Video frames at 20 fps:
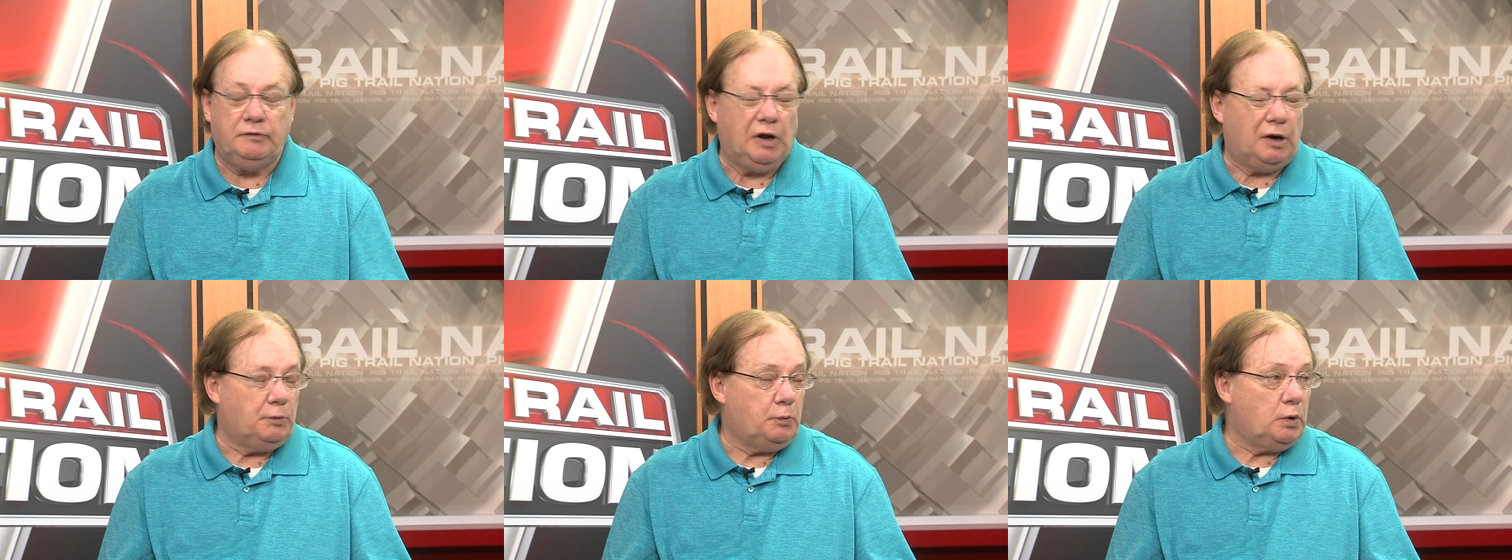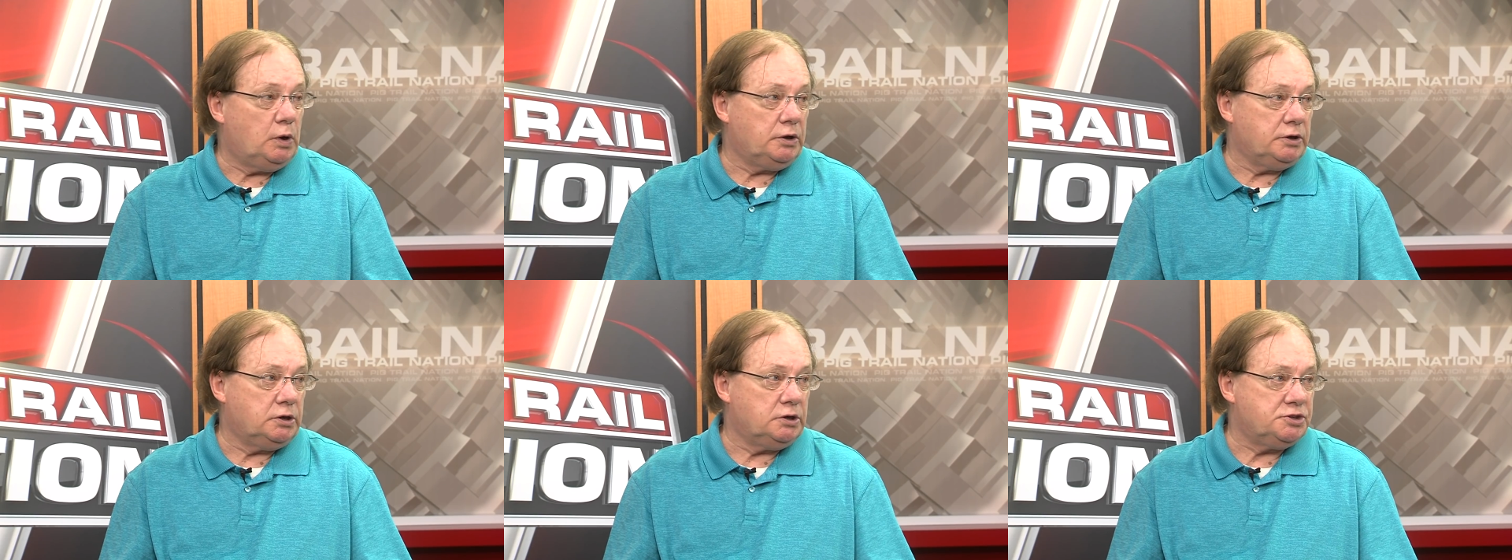got a
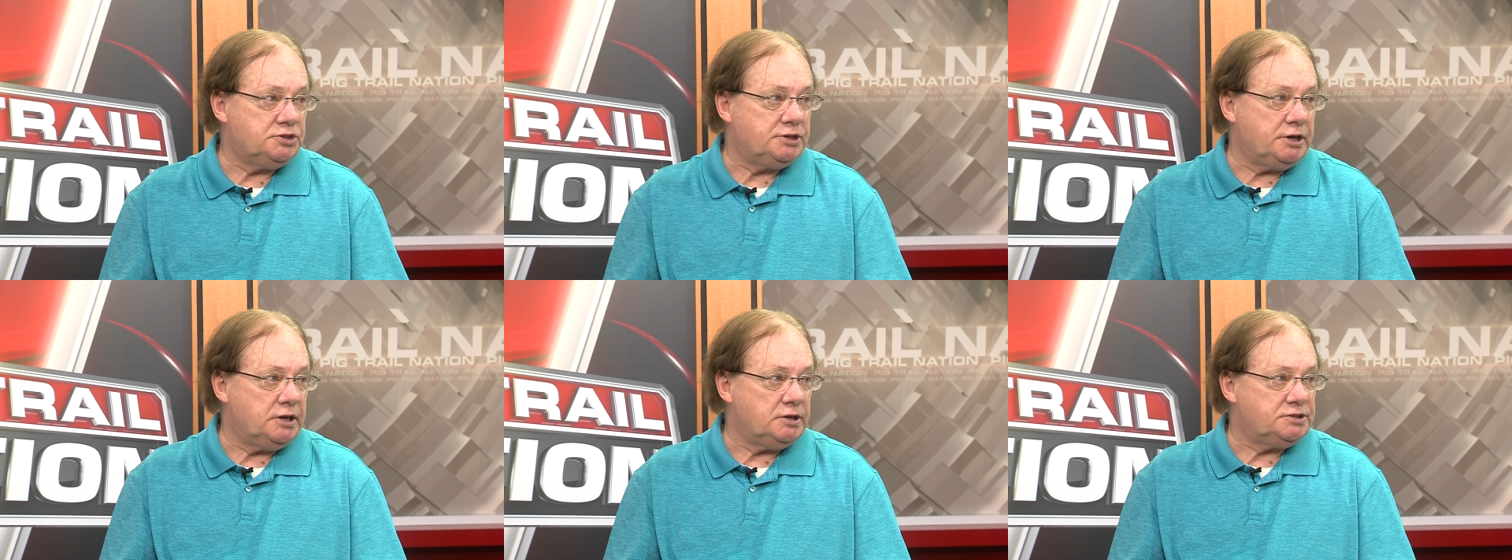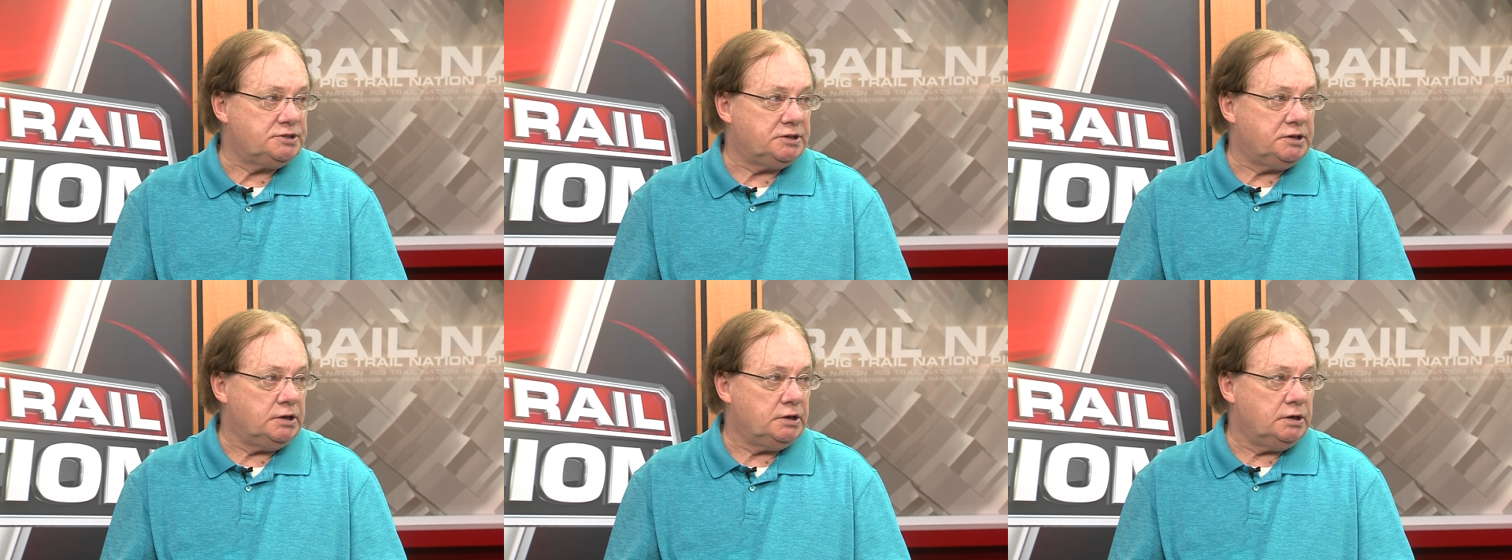really good
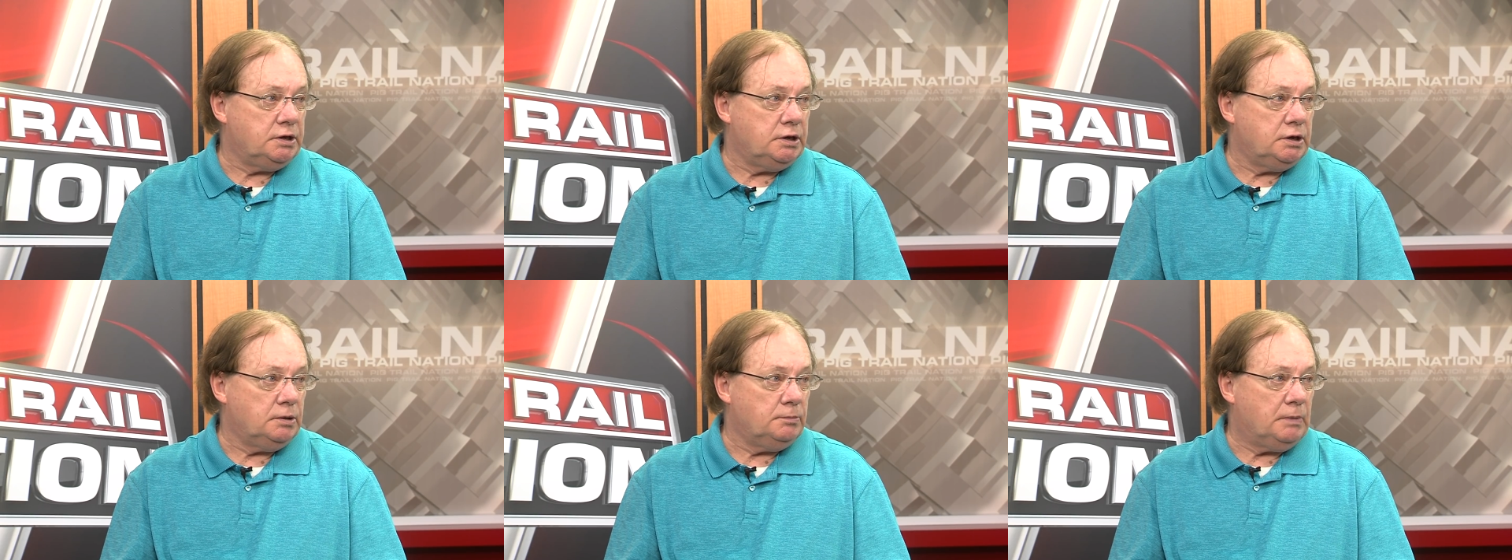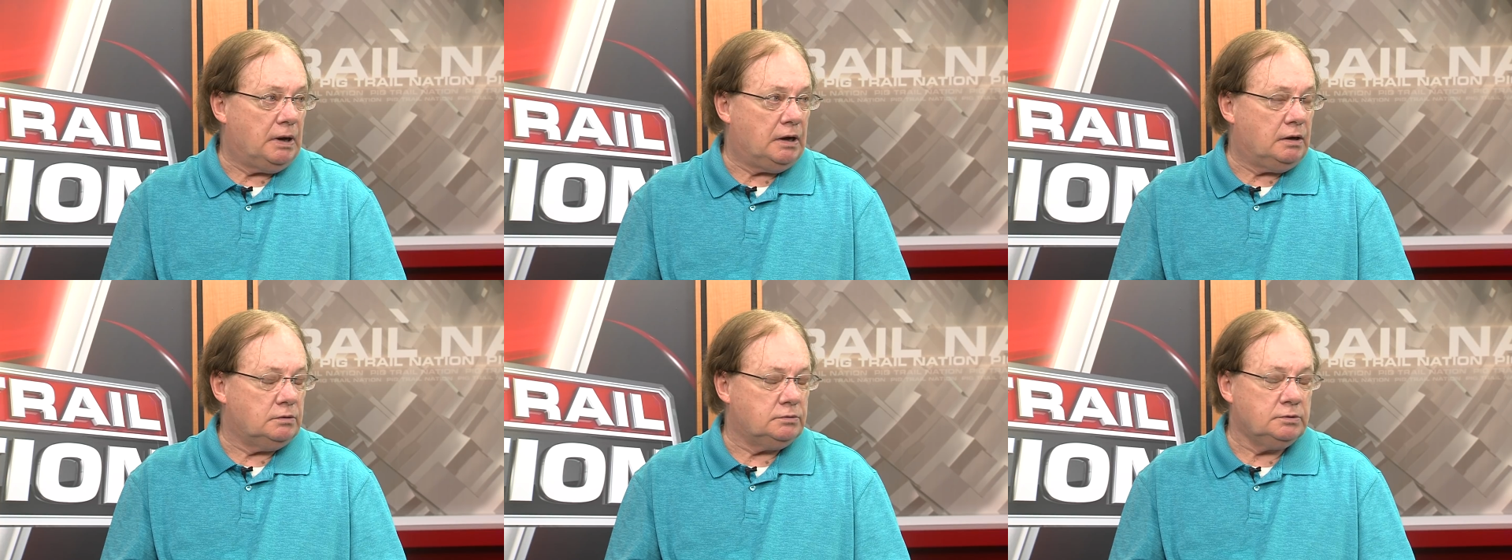chance of getting him.
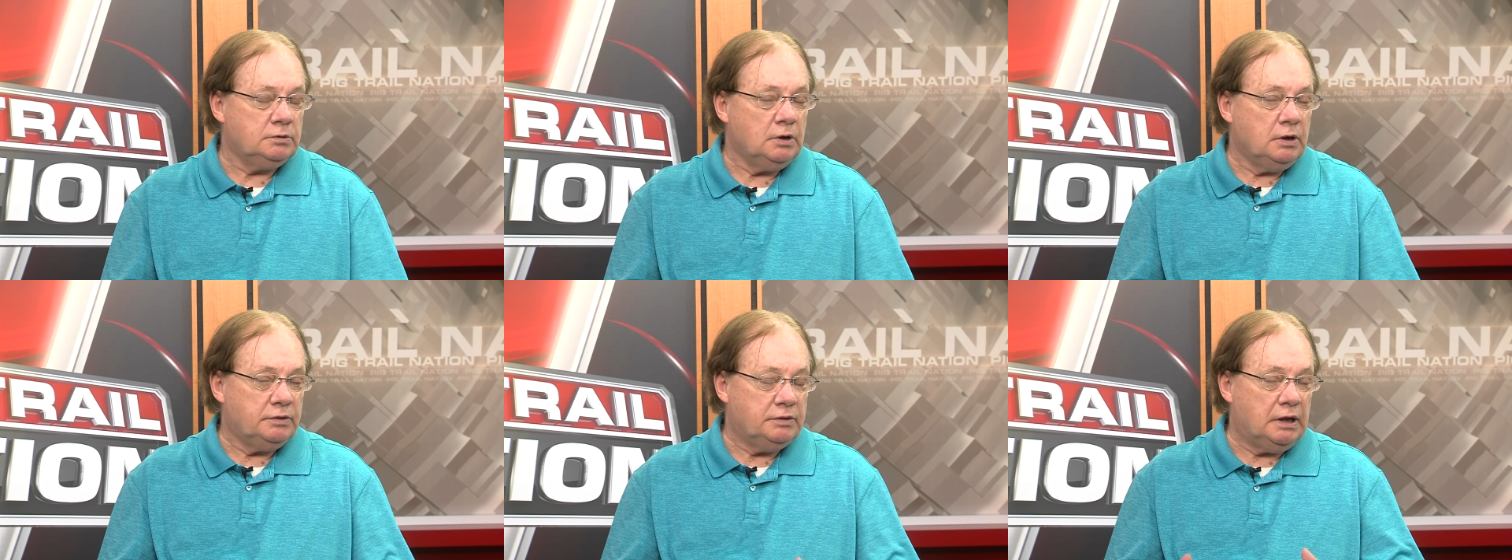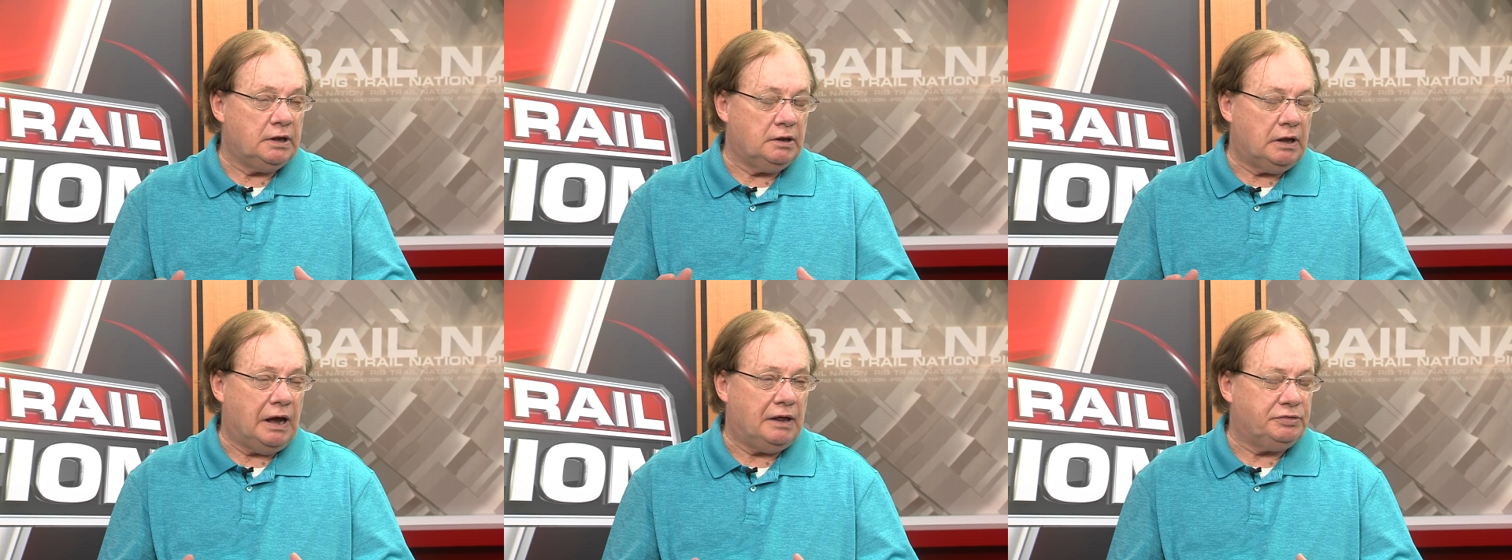I, mm,
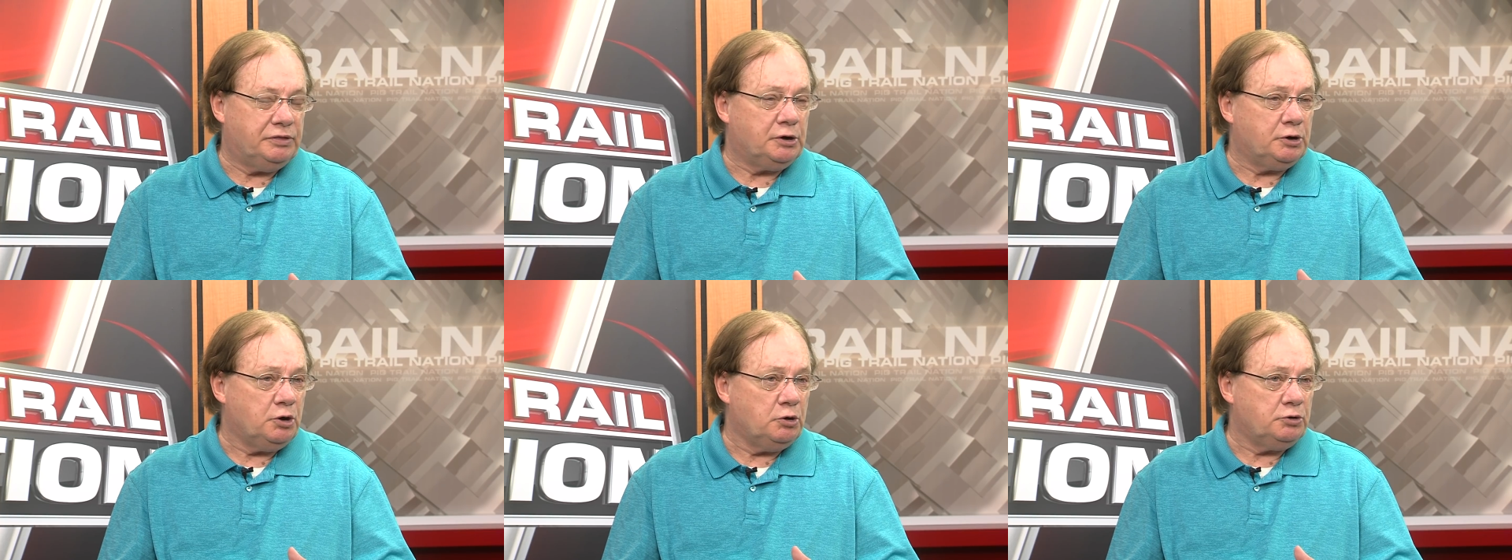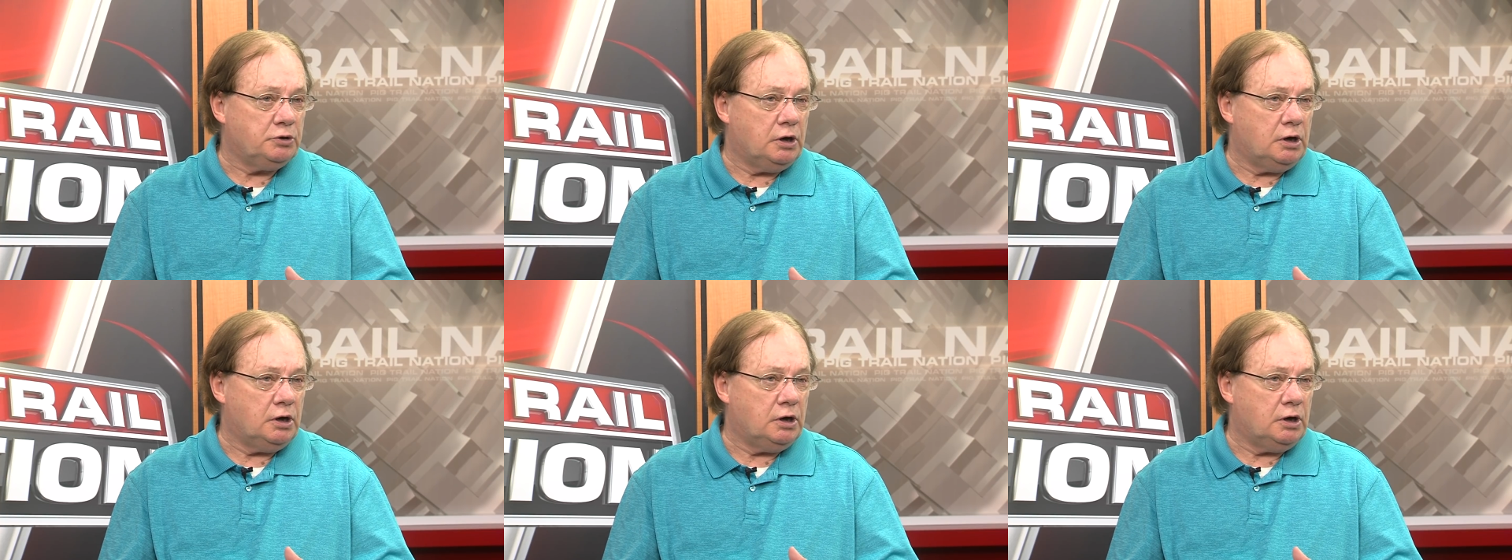that, they're going.